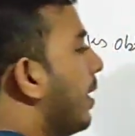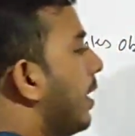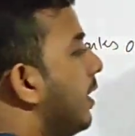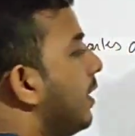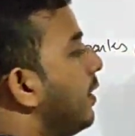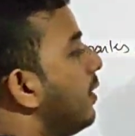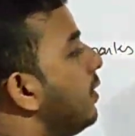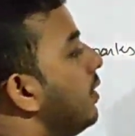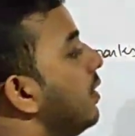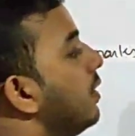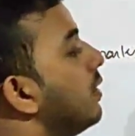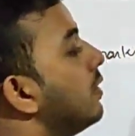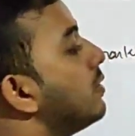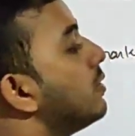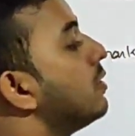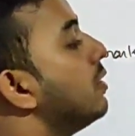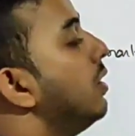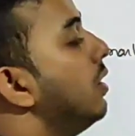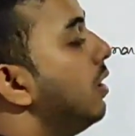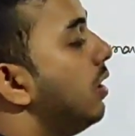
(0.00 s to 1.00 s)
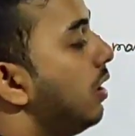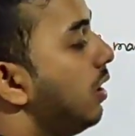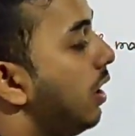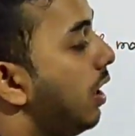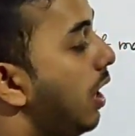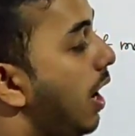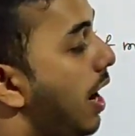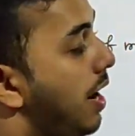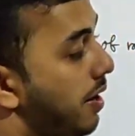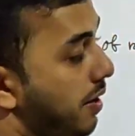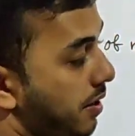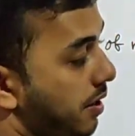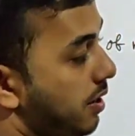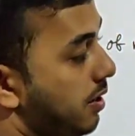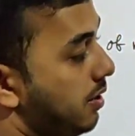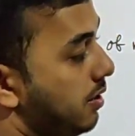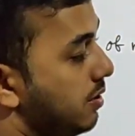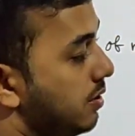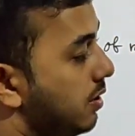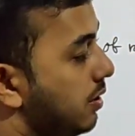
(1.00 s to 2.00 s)
and this
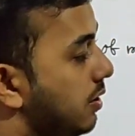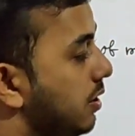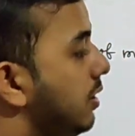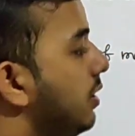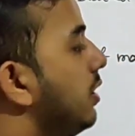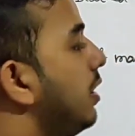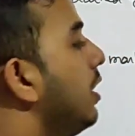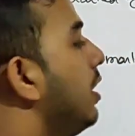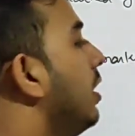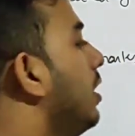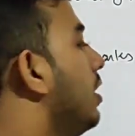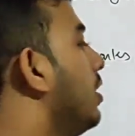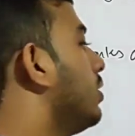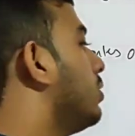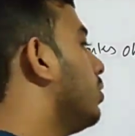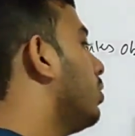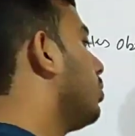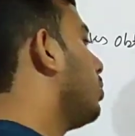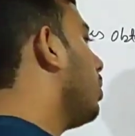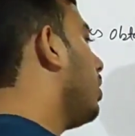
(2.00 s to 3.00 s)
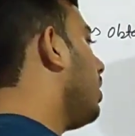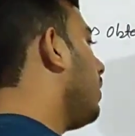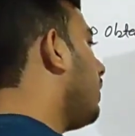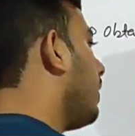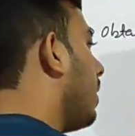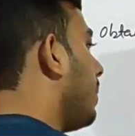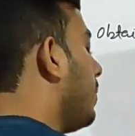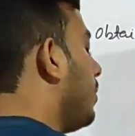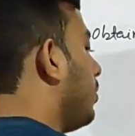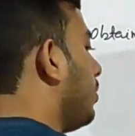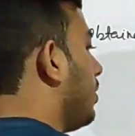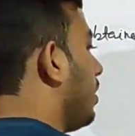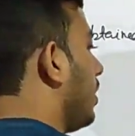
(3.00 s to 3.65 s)
100, isn't it? So 25 into